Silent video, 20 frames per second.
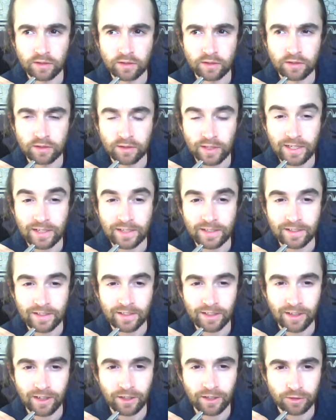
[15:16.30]
see
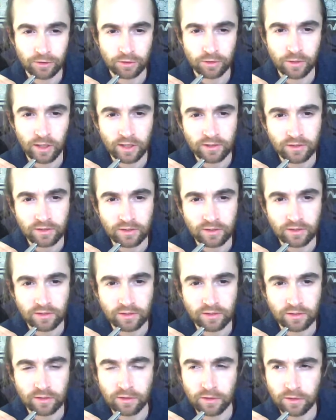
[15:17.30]
our true
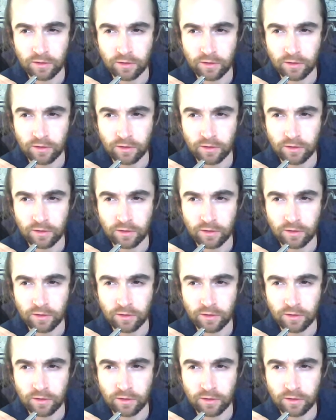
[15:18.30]
essence, the